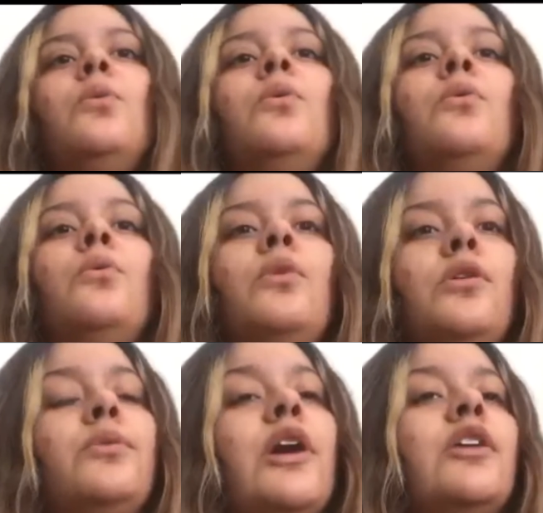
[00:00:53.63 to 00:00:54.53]
Well,
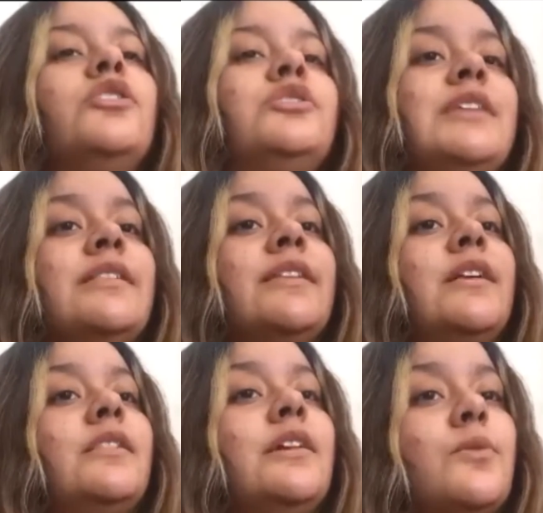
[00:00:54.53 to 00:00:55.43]
we understand that
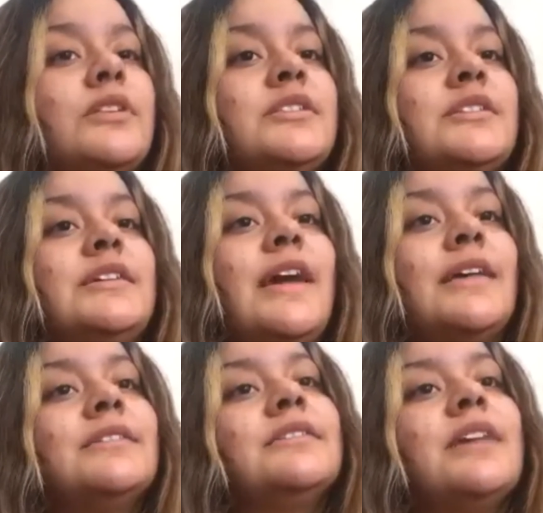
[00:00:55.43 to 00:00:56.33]
liquids and
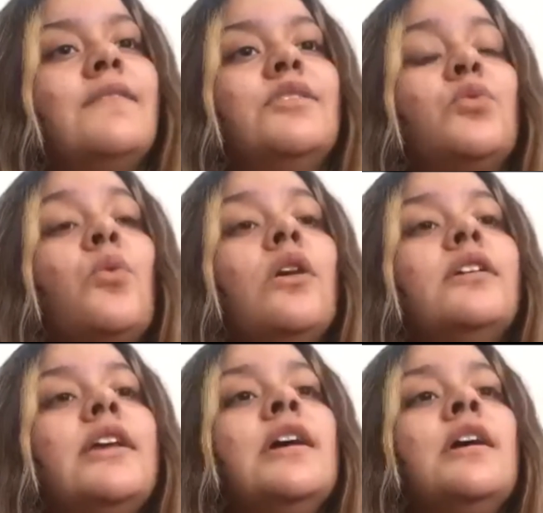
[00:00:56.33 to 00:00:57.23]
gases have the
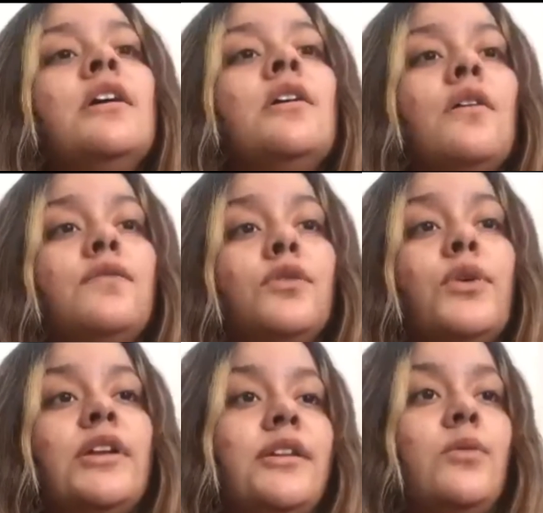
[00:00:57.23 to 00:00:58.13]
quality of
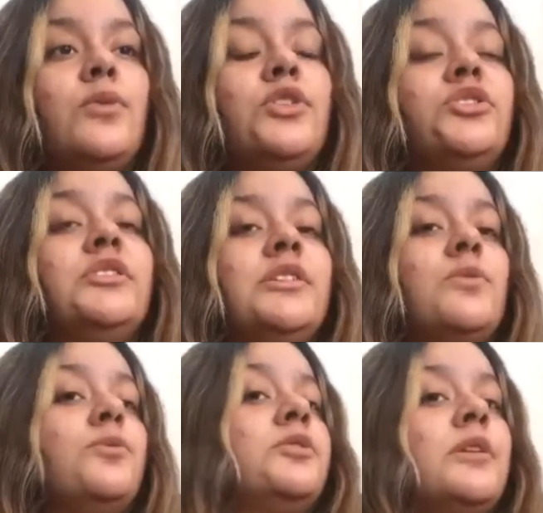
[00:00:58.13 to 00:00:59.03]
fluidity which
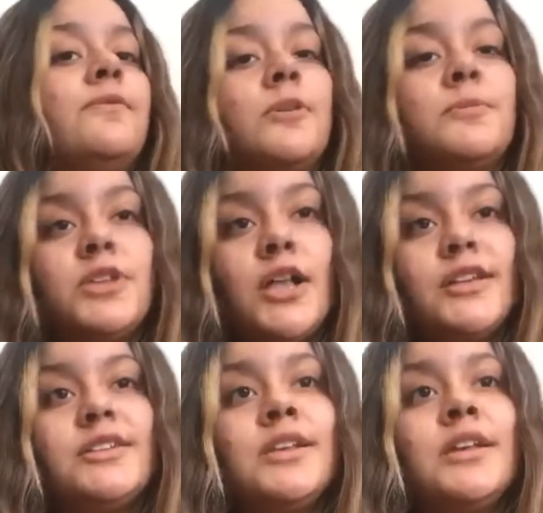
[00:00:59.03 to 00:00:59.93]
distinguish them from
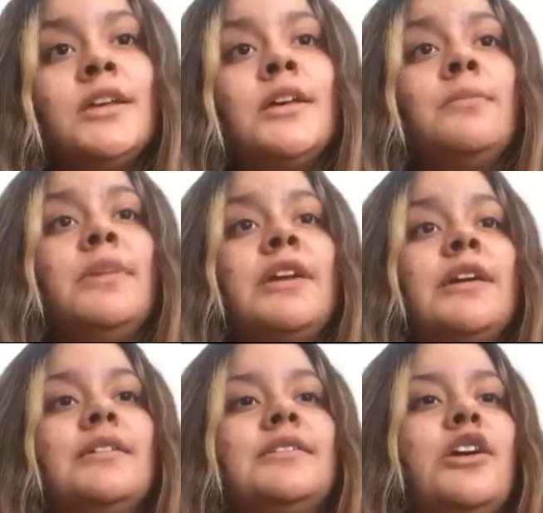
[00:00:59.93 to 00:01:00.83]
solids,
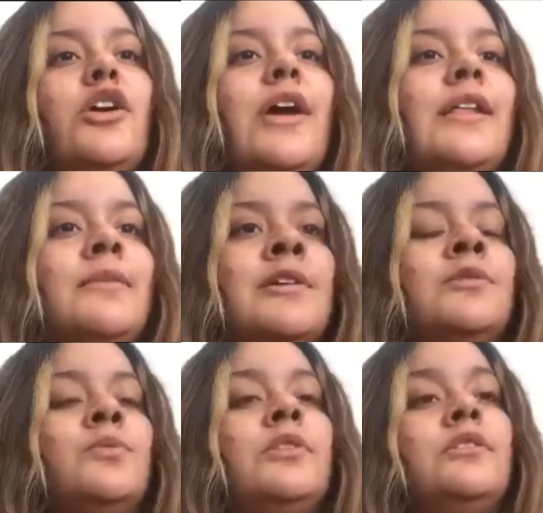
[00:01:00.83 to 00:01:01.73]
because they are elements
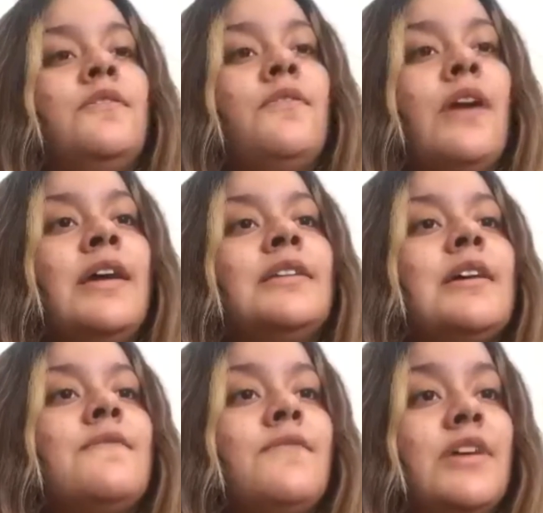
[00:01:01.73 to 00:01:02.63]
with a defined
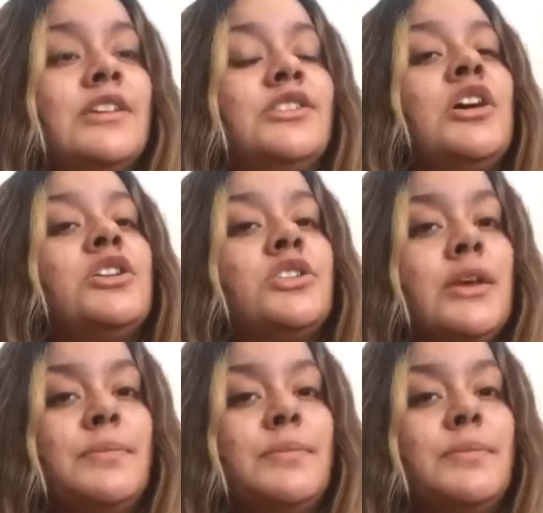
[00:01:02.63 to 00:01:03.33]
and fixed shape.